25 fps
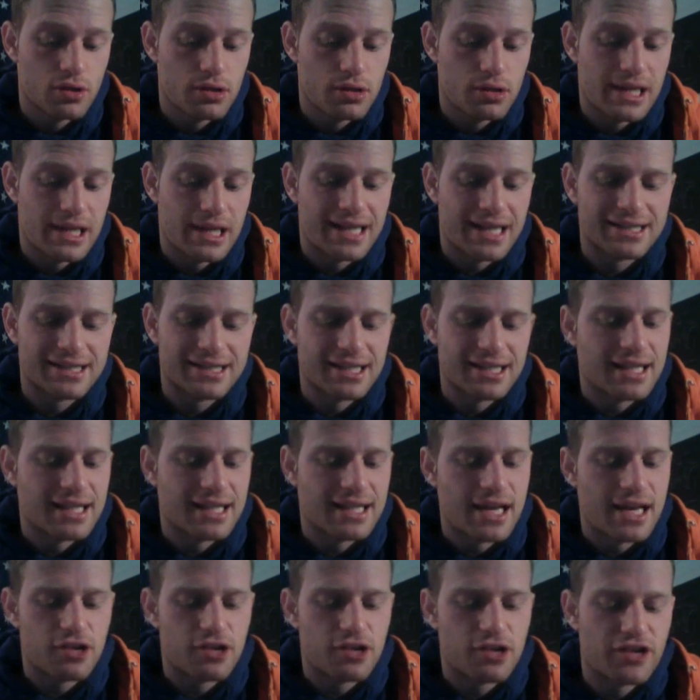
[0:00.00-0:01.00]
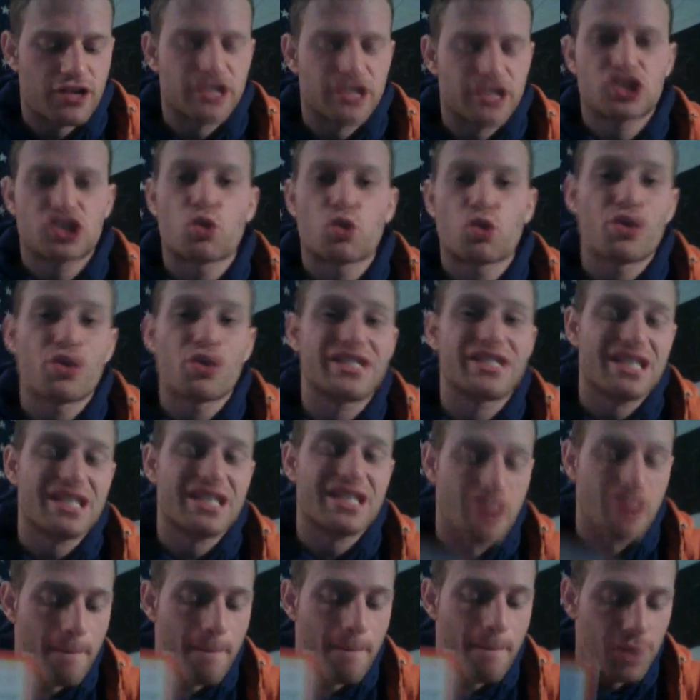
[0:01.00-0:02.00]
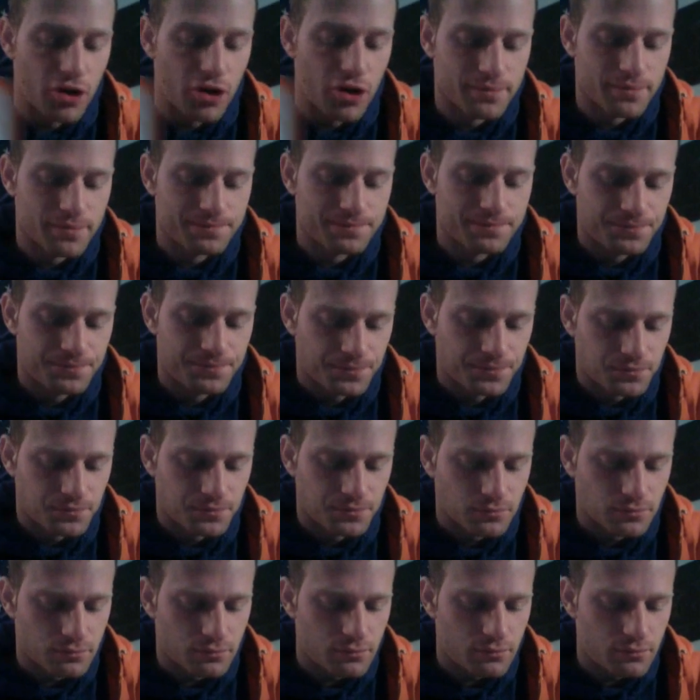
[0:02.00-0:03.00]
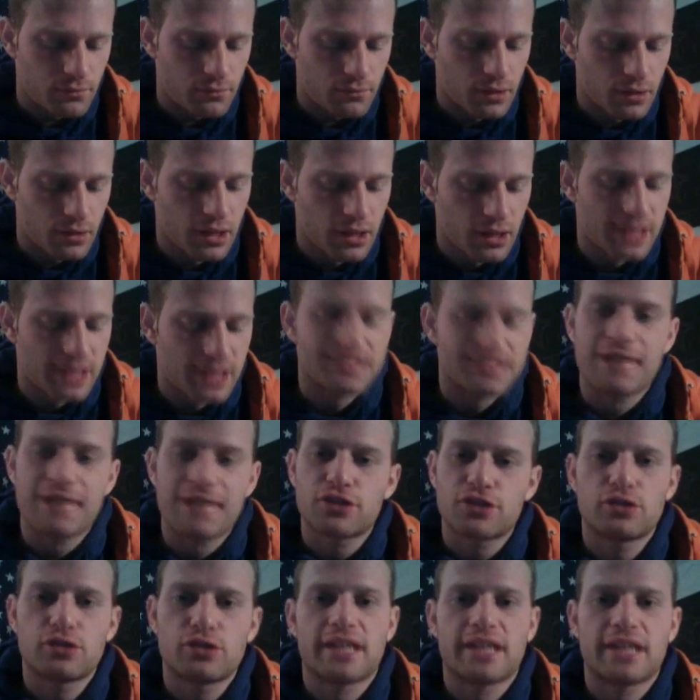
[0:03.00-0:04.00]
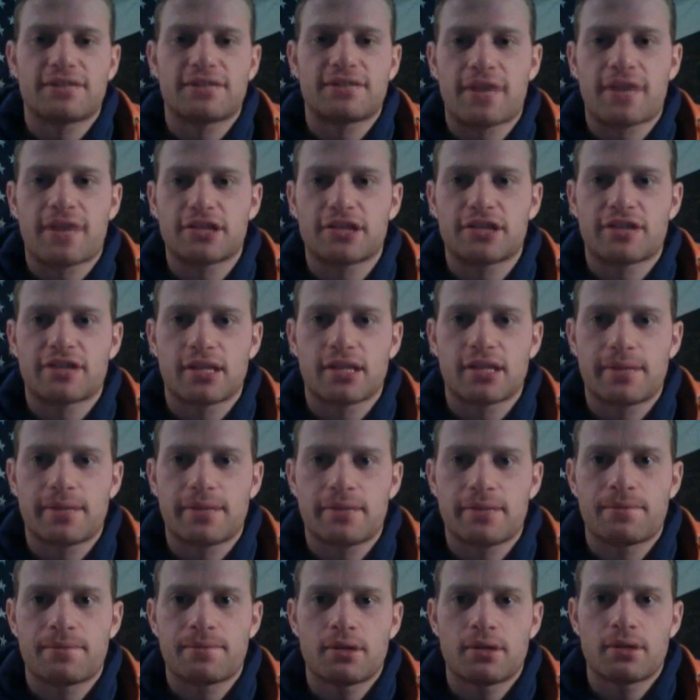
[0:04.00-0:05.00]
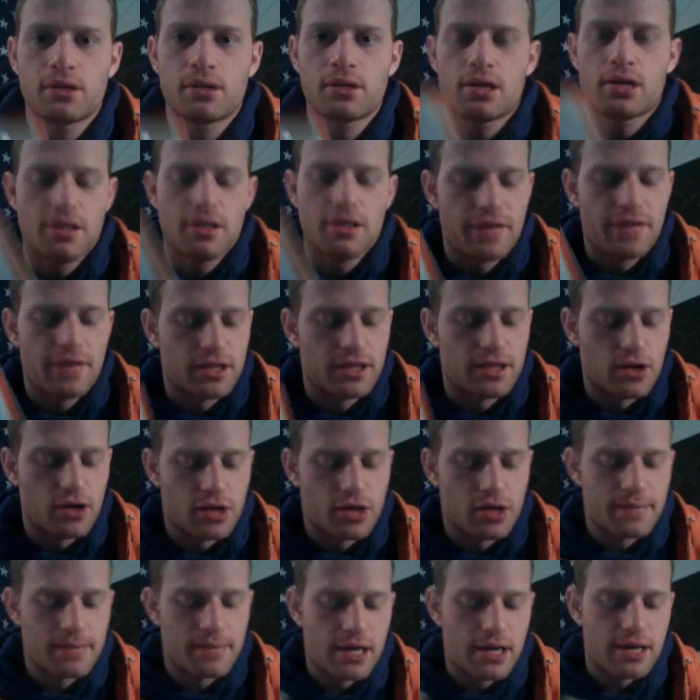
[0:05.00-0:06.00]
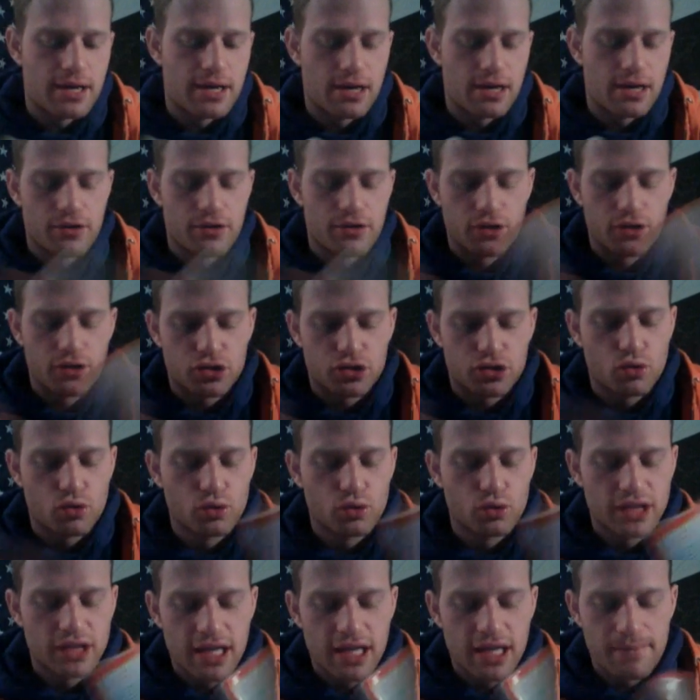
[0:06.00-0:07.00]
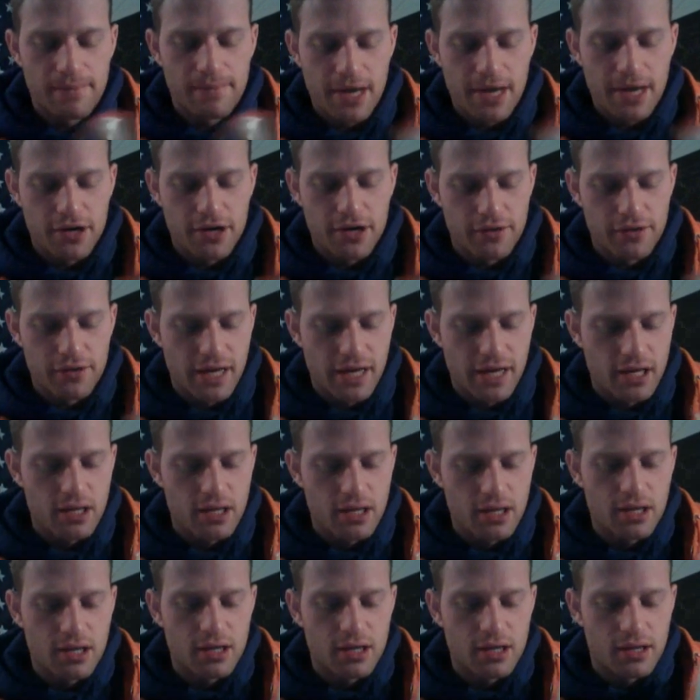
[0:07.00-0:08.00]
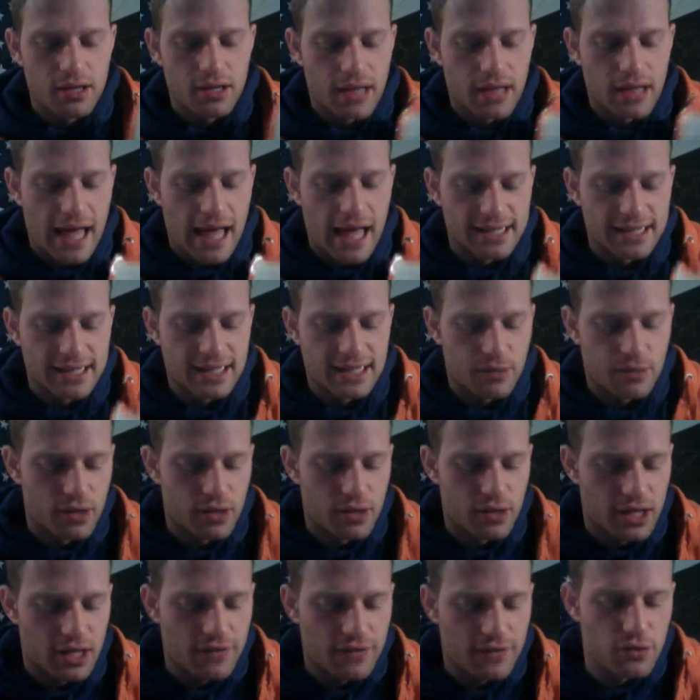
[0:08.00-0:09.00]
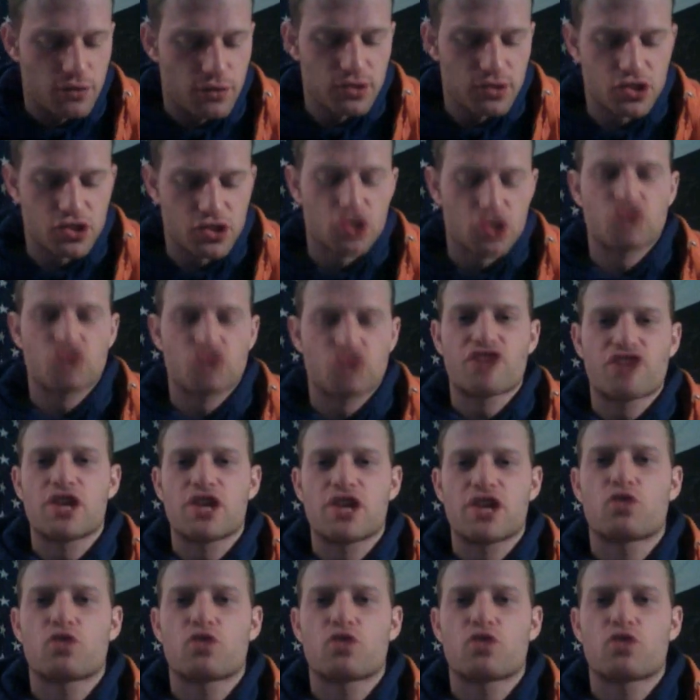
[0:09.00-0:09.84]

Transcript: Like I said, a lot of great stories in the book. It's never too late to find your element. They talk about how schools can get better, and they The last thing I want to give you is this great